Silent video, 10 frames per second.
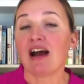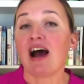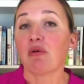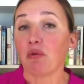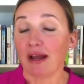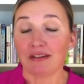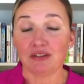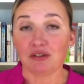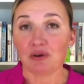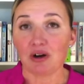When do
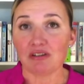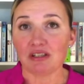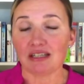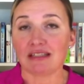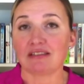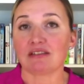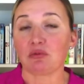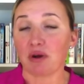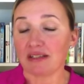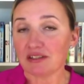you ovulate?
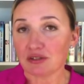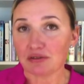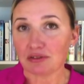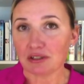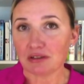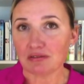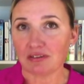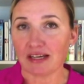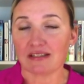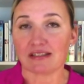When is your fertile
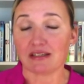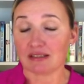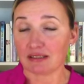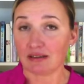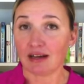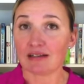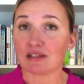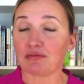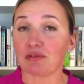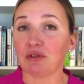phase? Does it
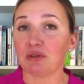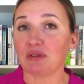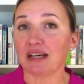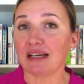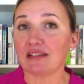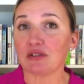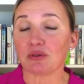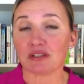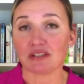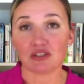last for a few days, or
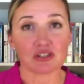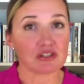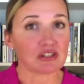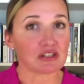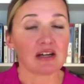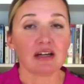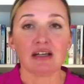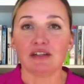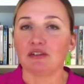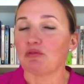is it just,
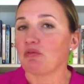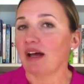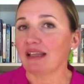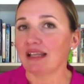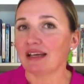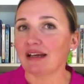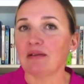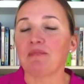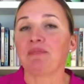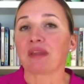one day?
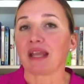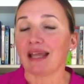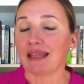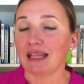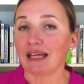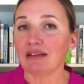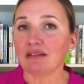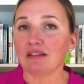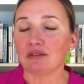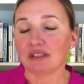And then
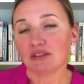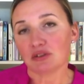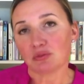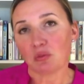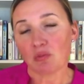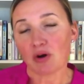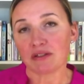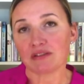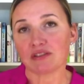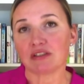you need to
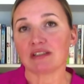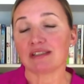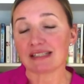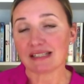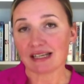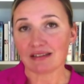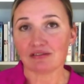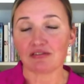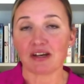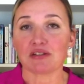monitor the second
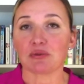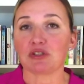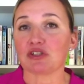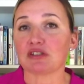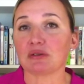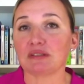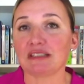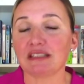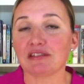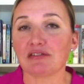phase, which is the
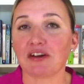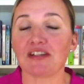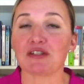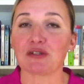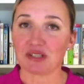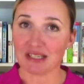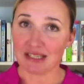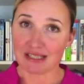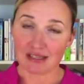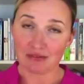luteal phase, to see
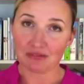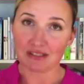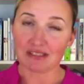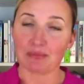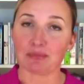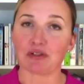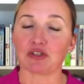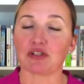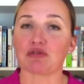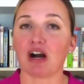if the temperature
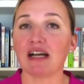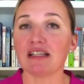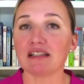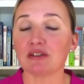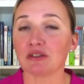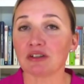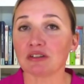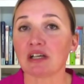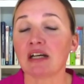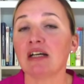is rising or not,
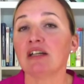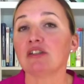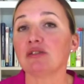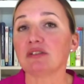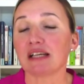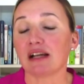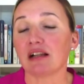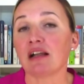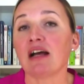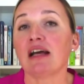to
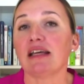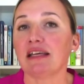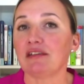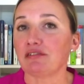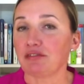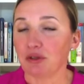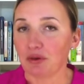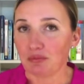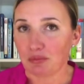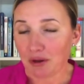tell if
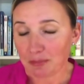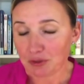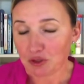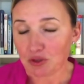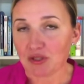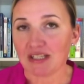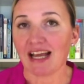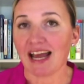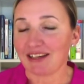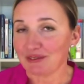you are producing
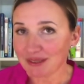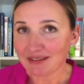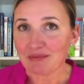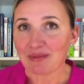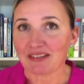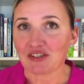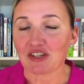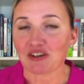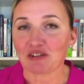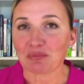adequate amounts
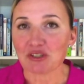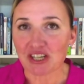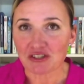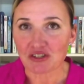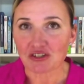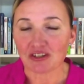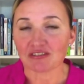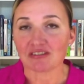of progesterone.